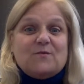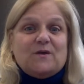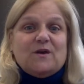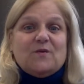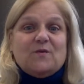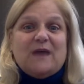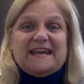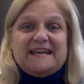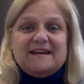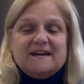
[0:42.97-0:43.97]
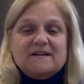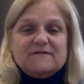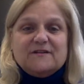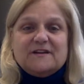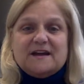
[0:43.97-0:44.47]
We are ready
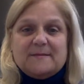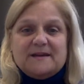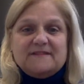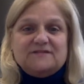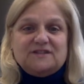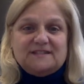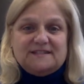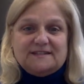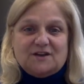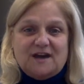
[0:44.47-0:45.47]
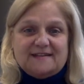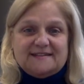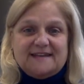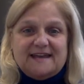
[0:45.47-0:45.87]
for the coming of Jesus Christ